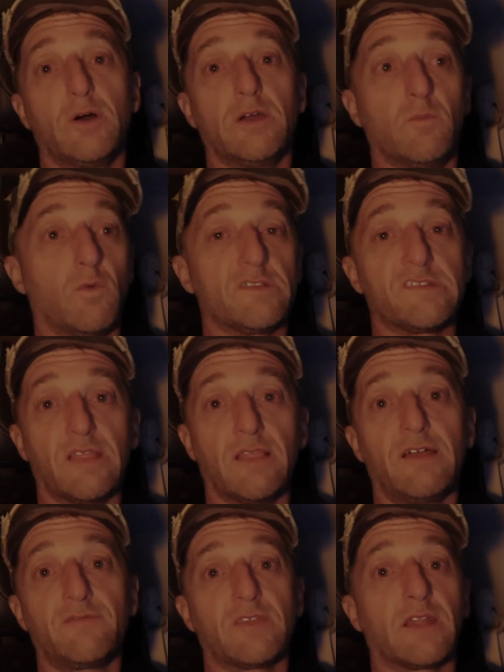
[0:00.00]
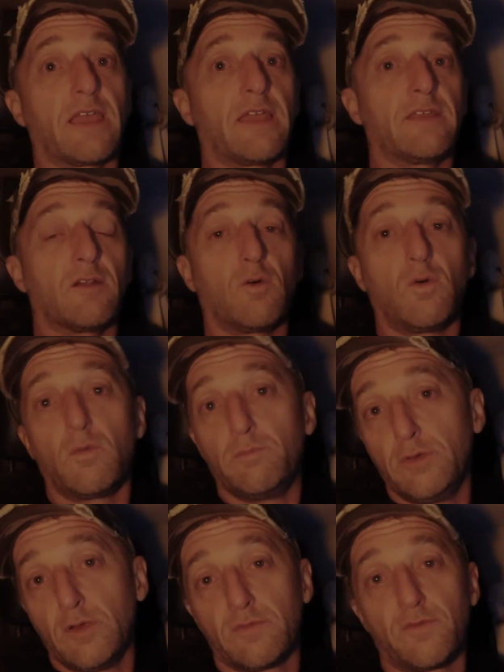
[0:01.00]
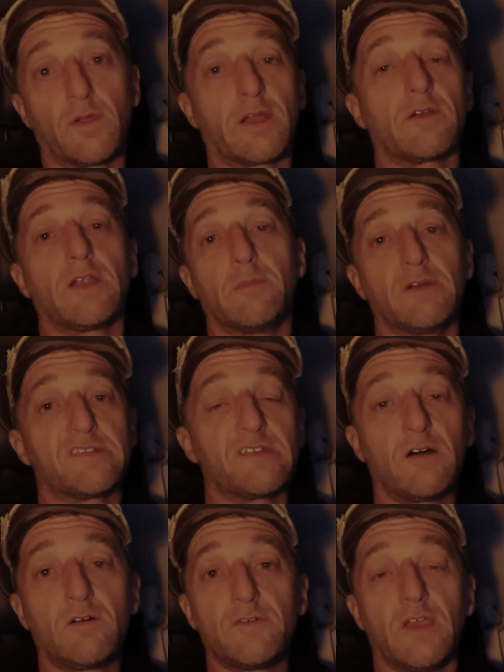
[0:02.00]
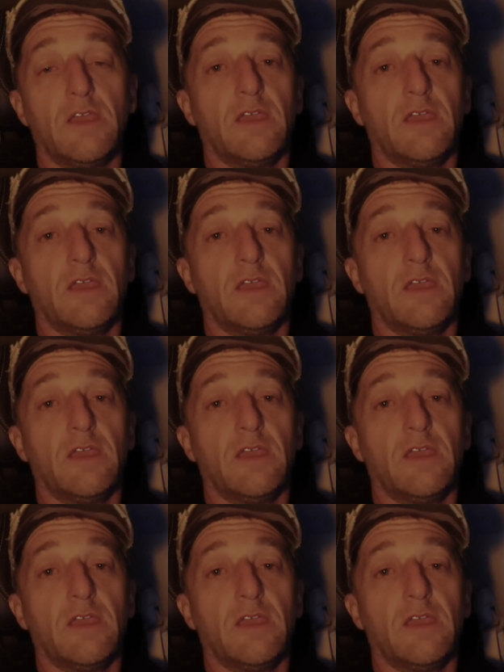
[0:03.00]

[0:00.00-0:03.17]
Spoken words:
but once they left, then I had that whole beautiful area to myself,